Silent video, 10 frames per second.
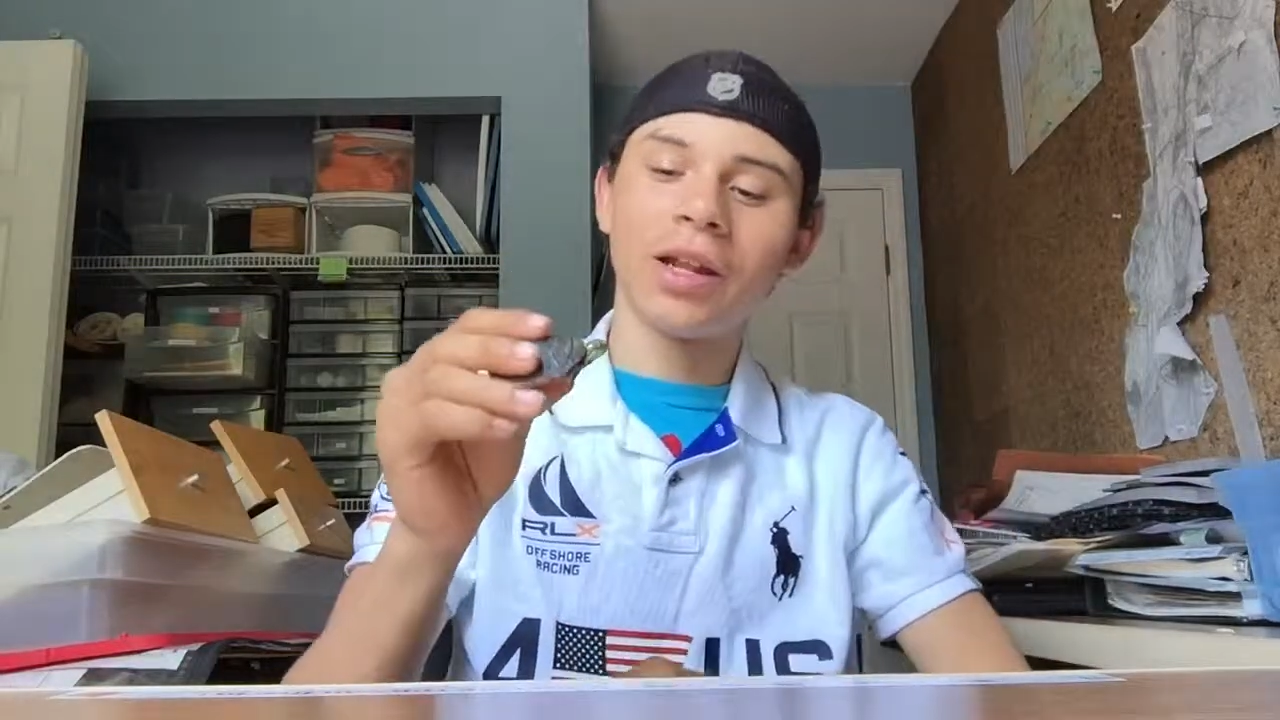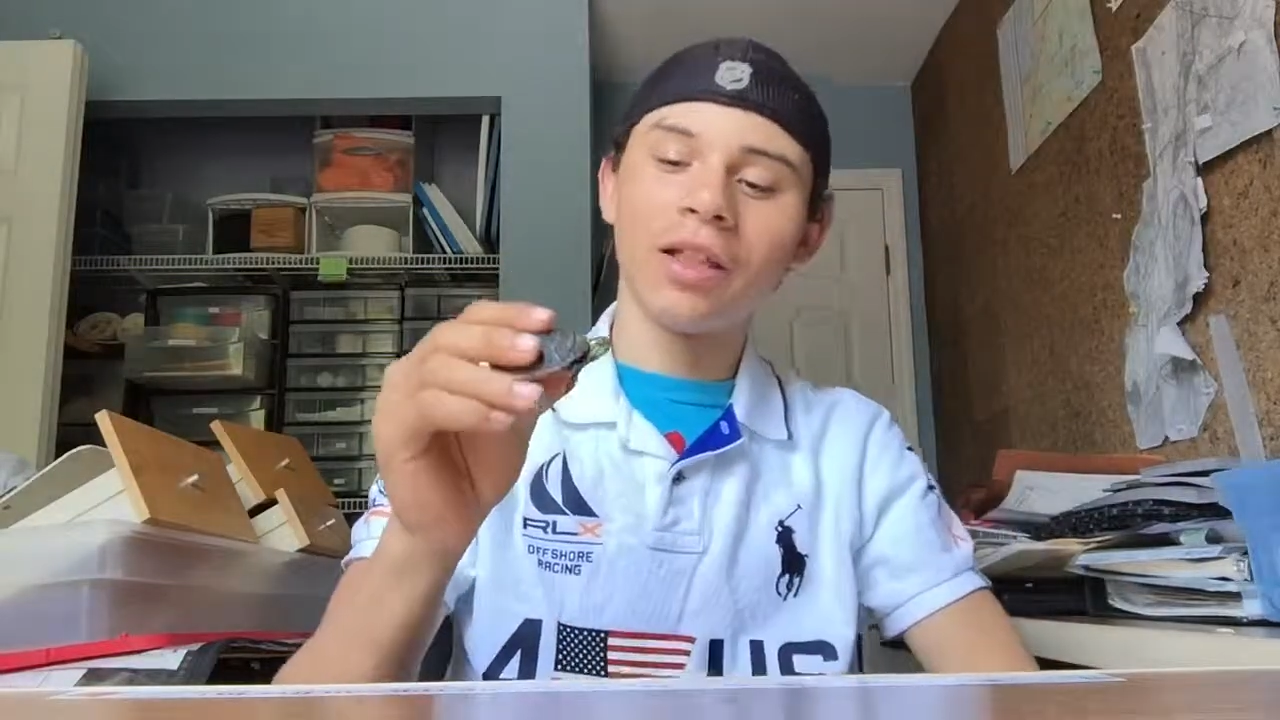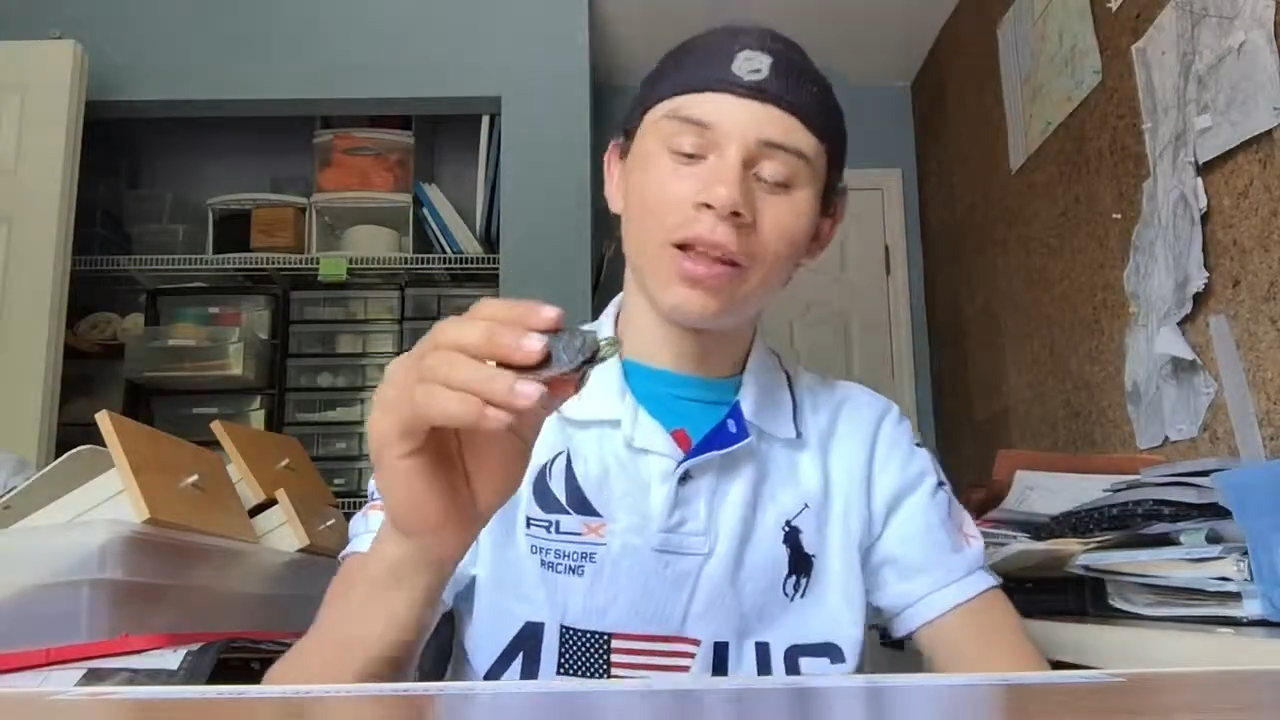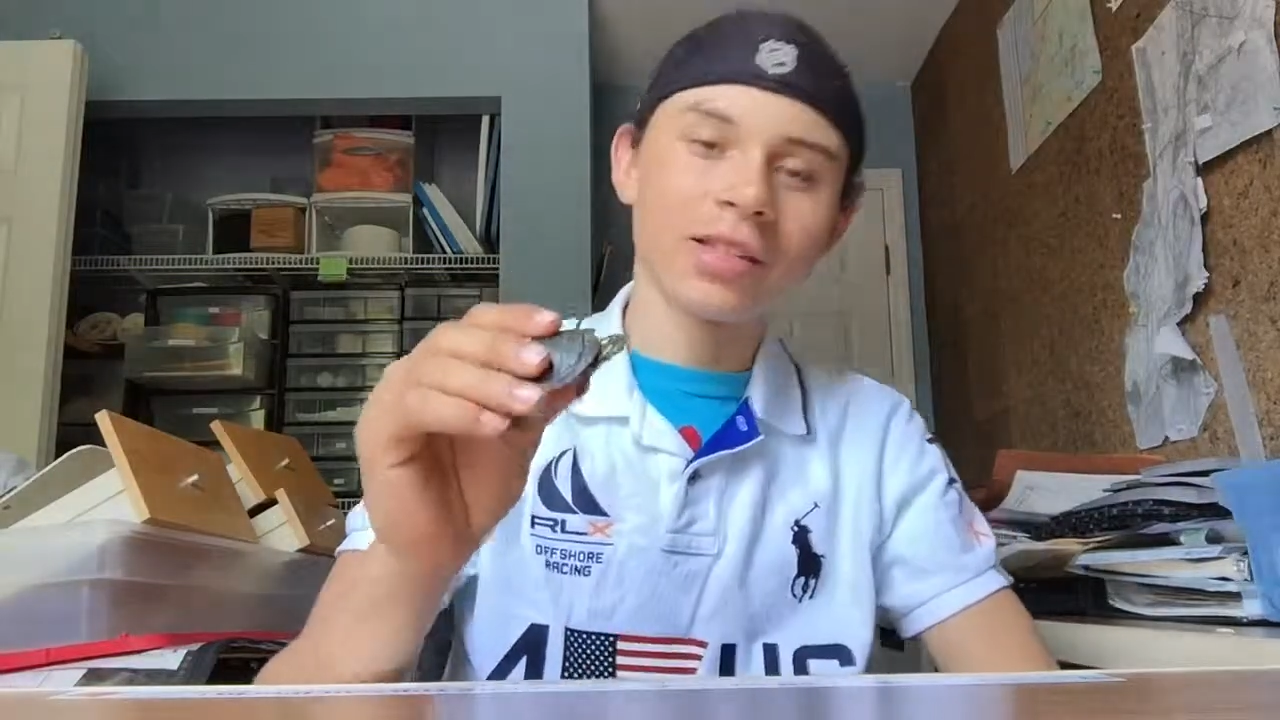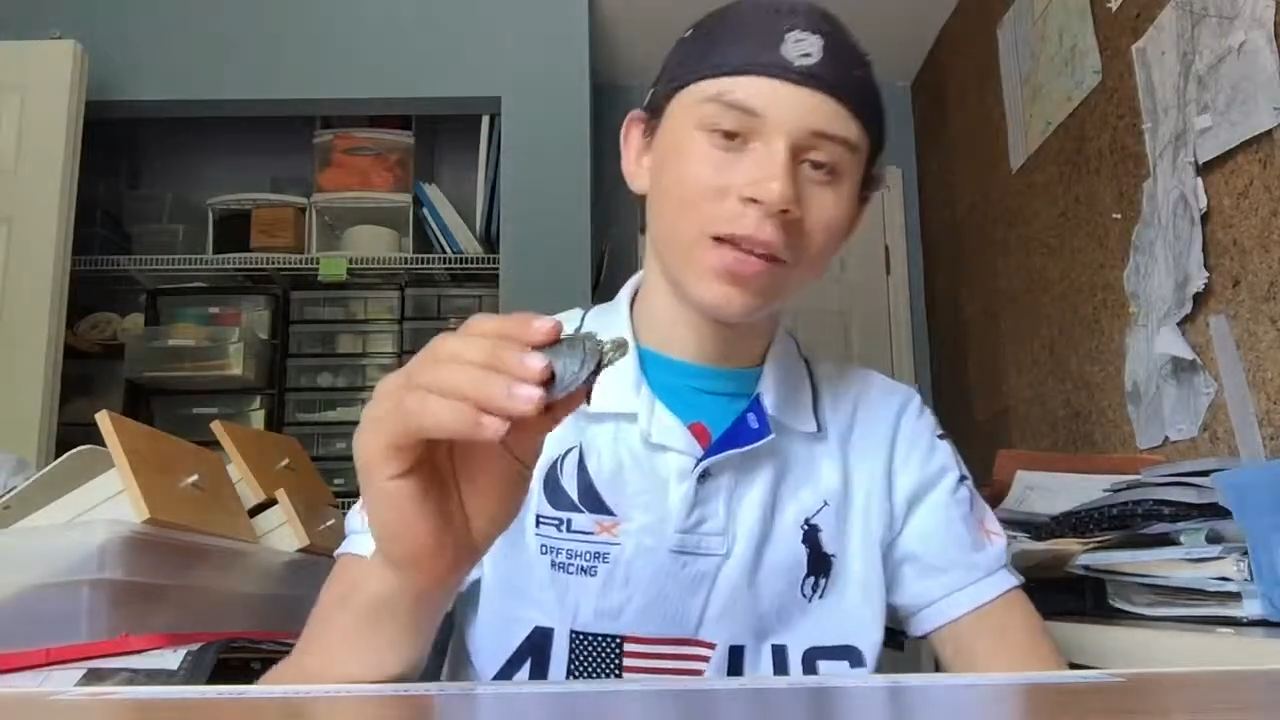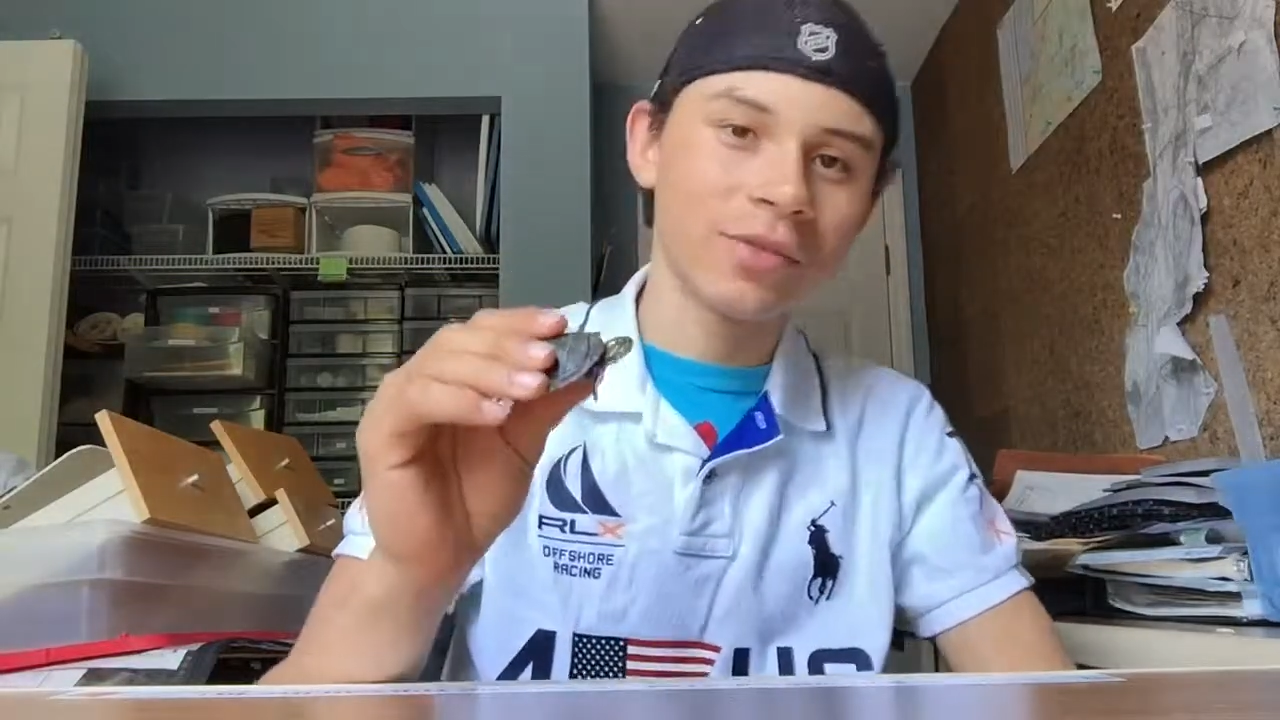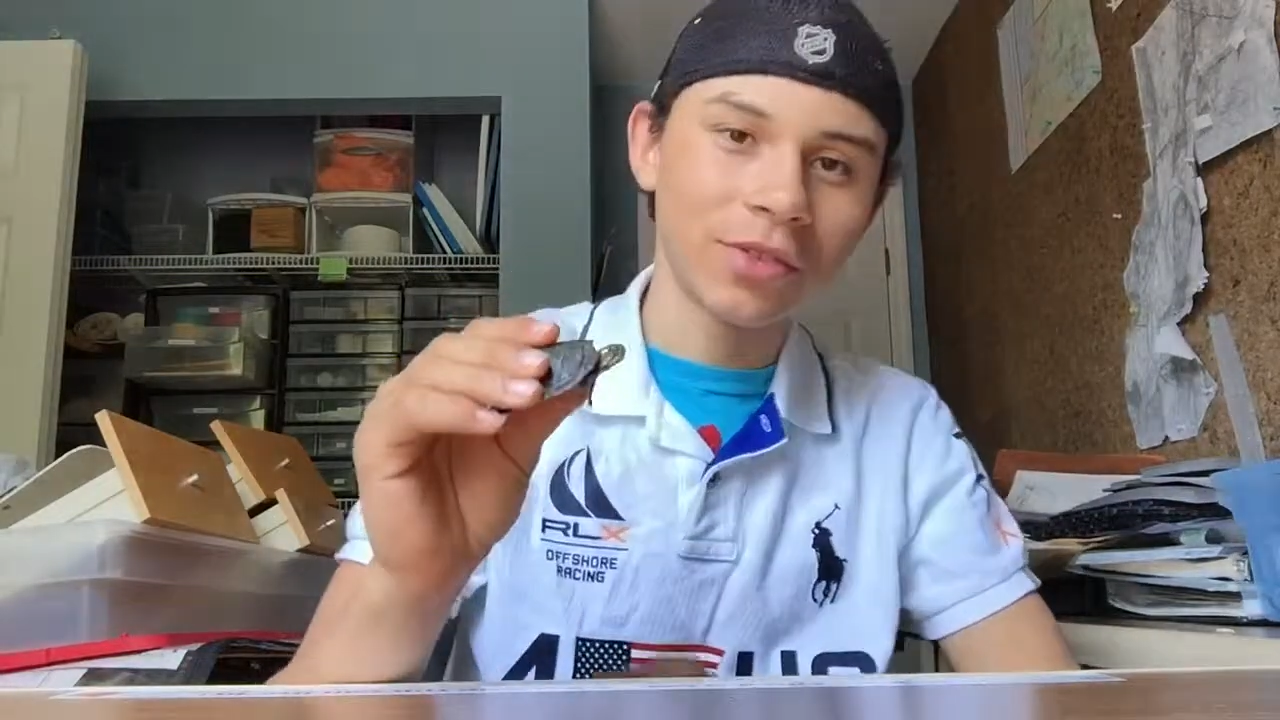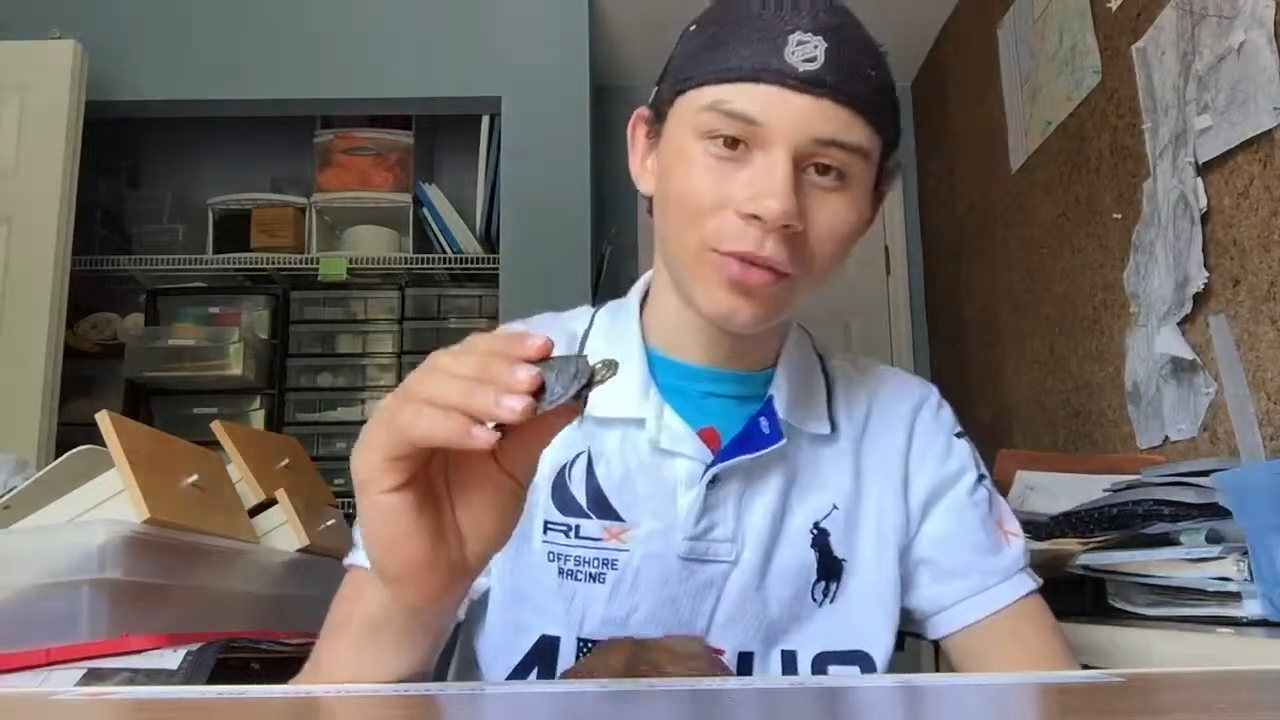a lot of times when